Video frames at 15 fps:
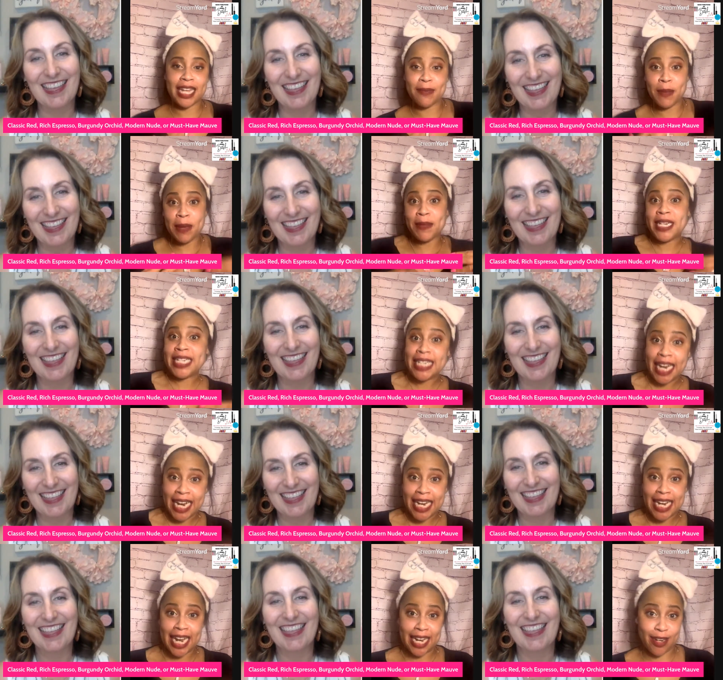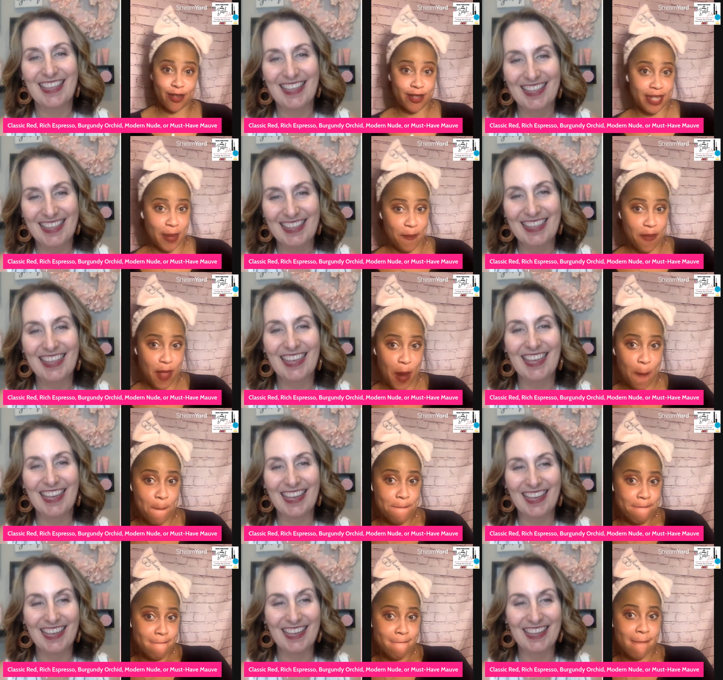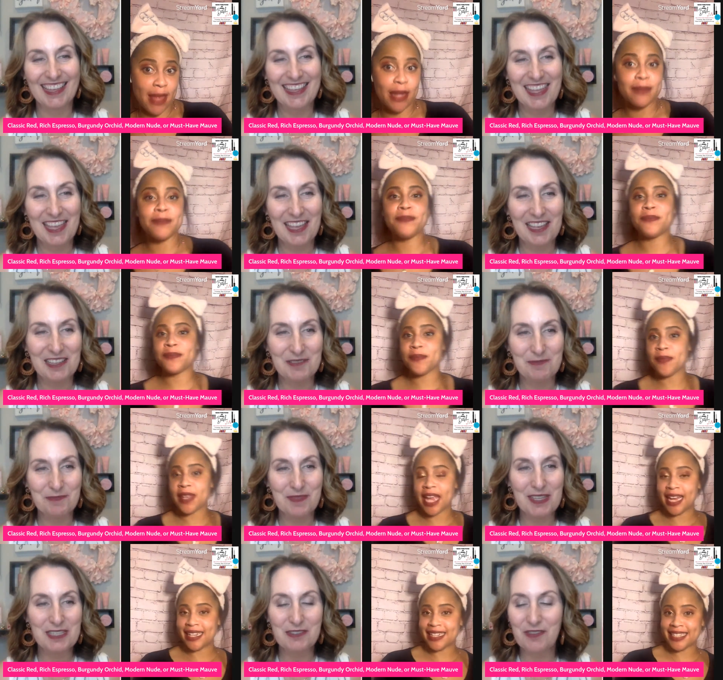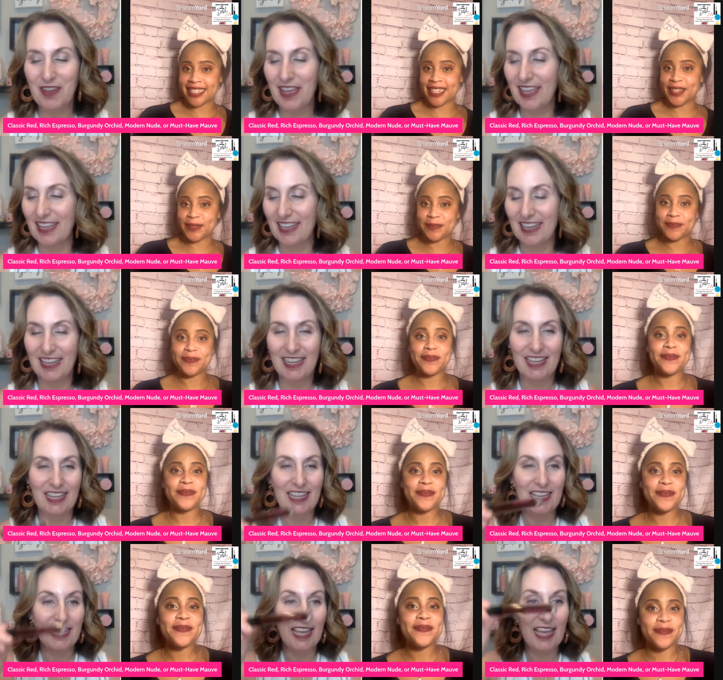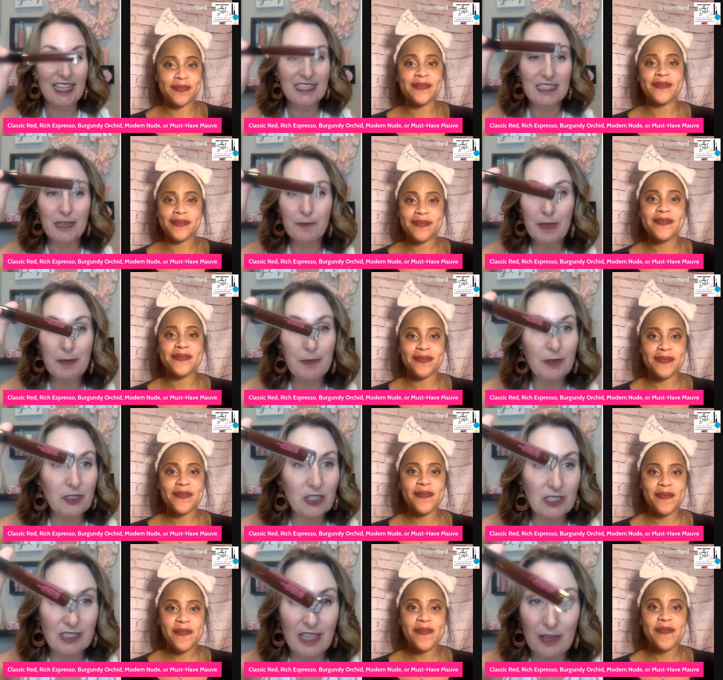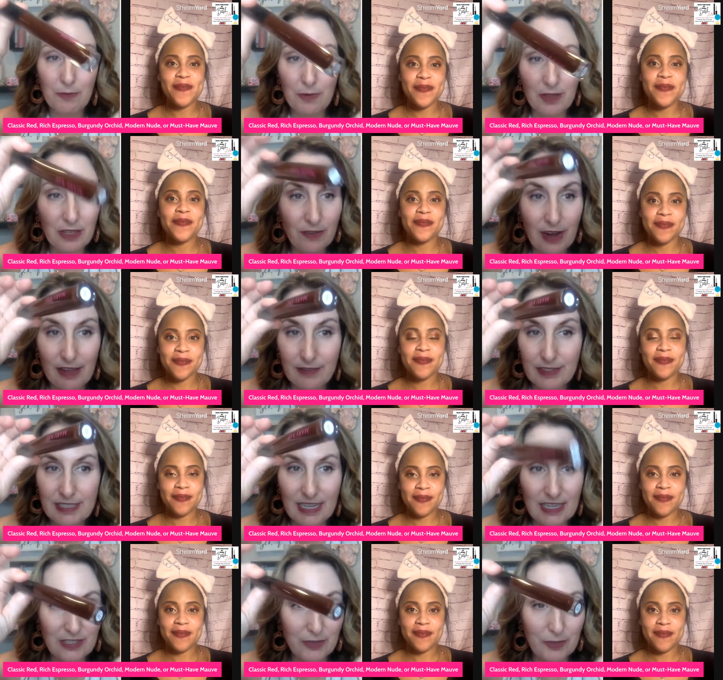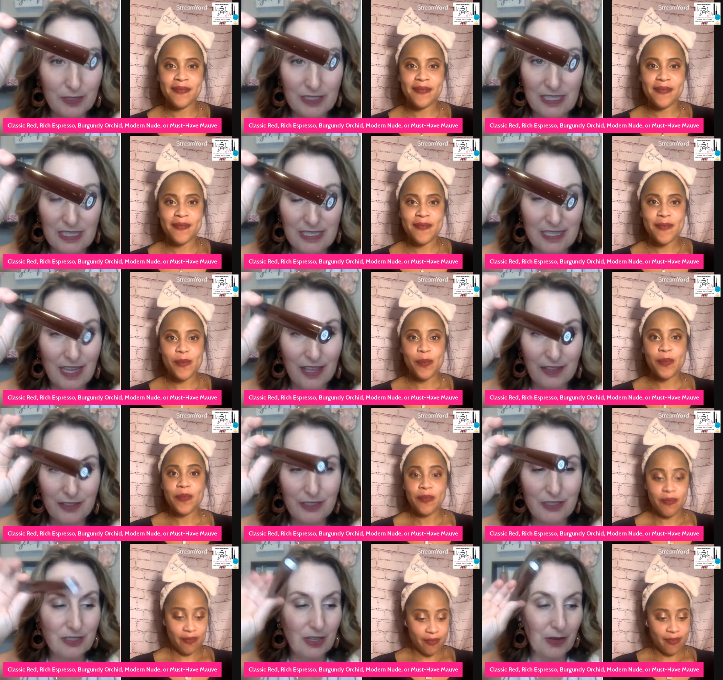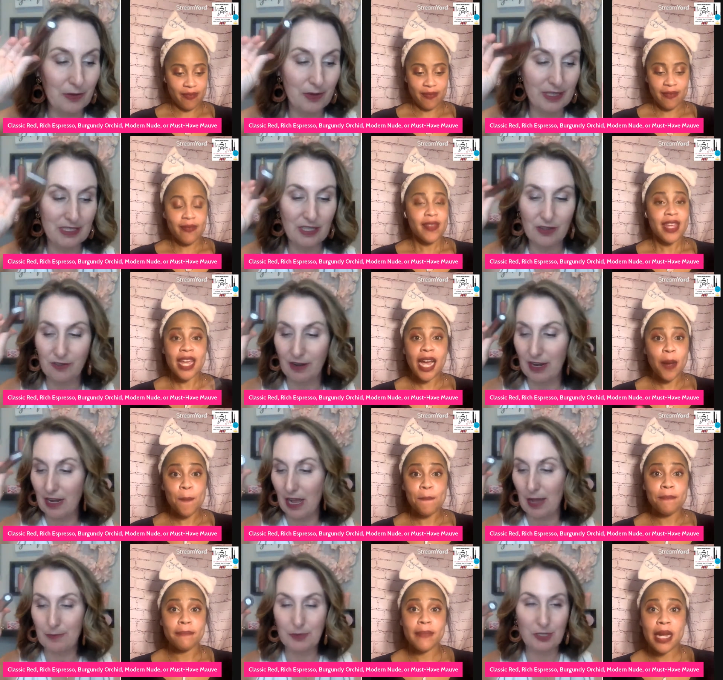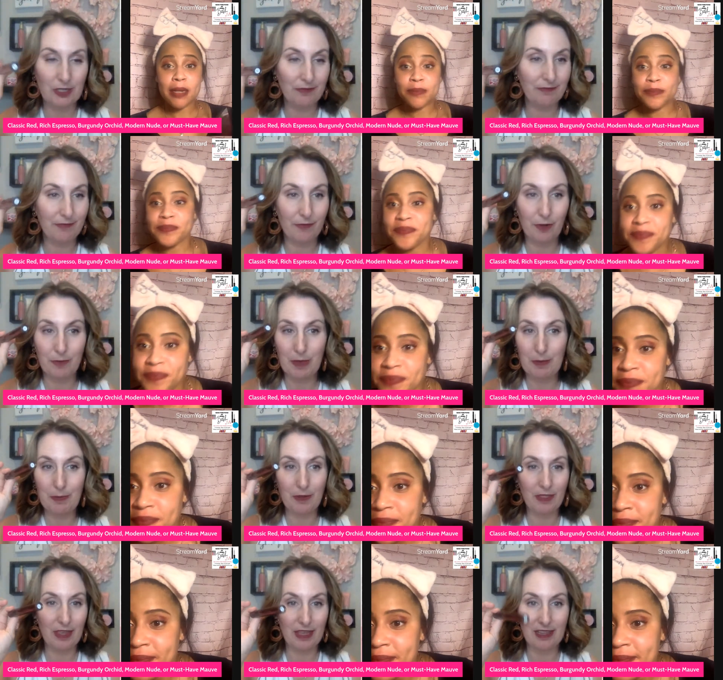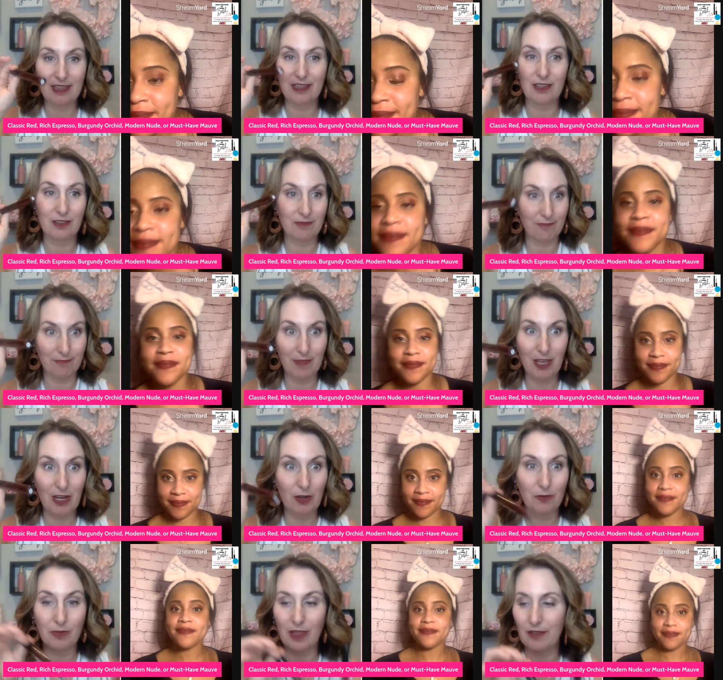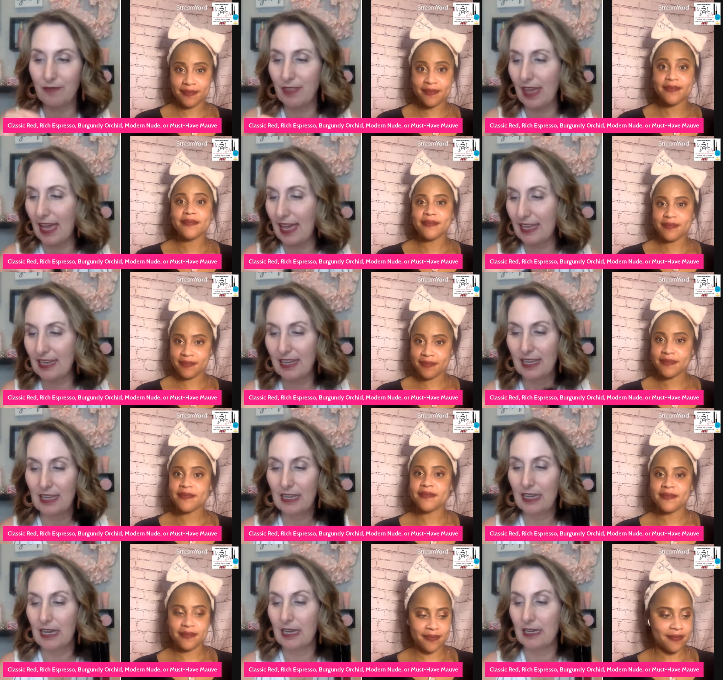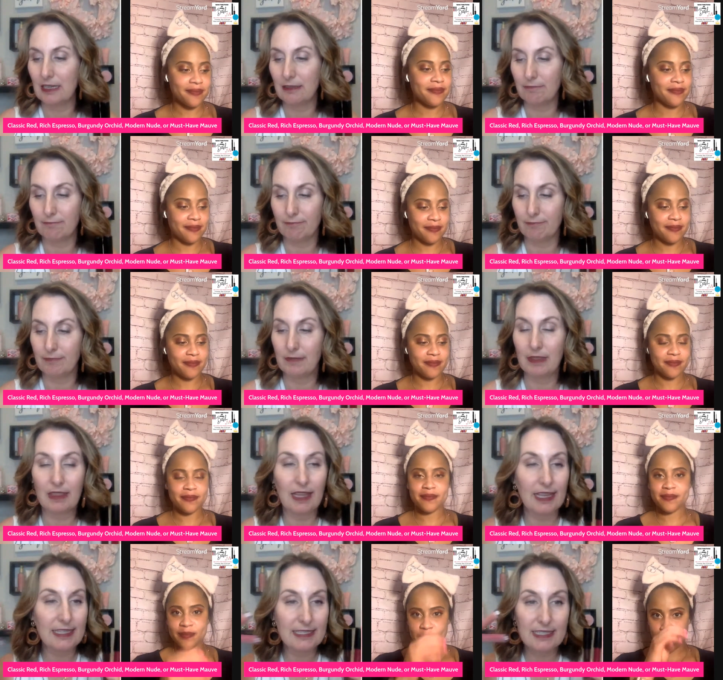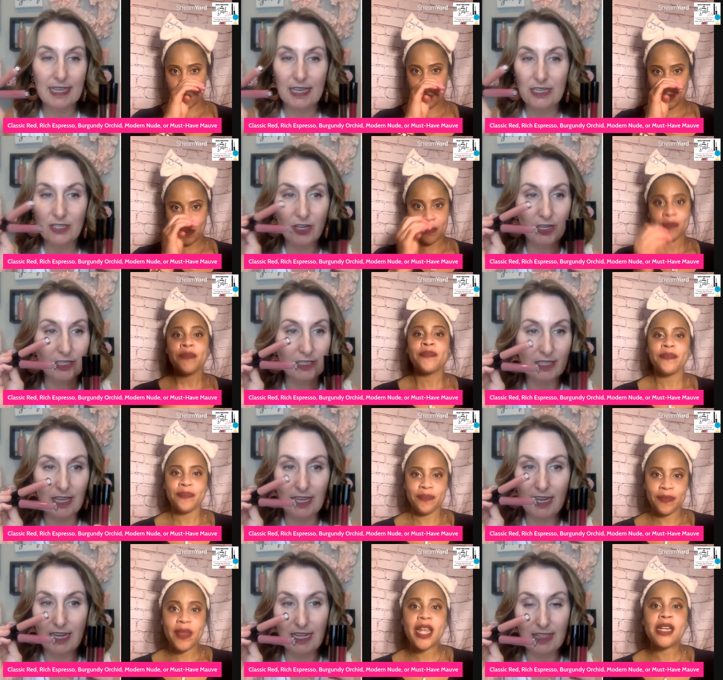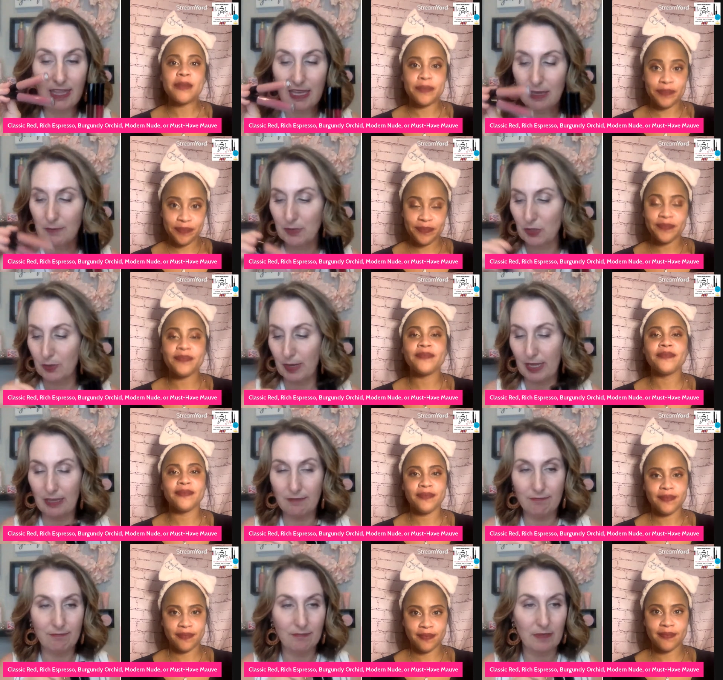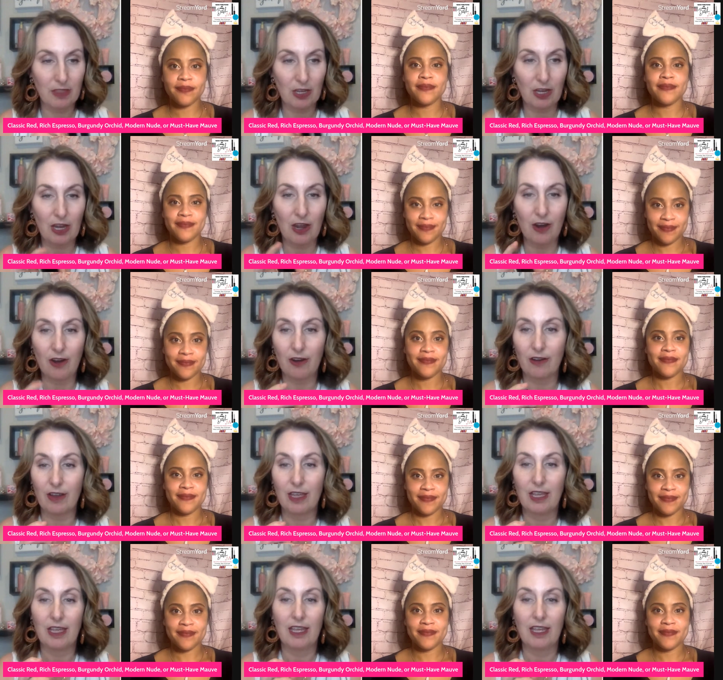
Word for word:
Speaker 1: like maybe date night or something.
Speaker 2: Yeah. Yeah. yeah. It's fun. And mm-hmm. some people just, they really gravitate towards these colors. So it's a great option for people that you know, love that. Um, light skin, dark skin, anything mm-hmm. in between. They are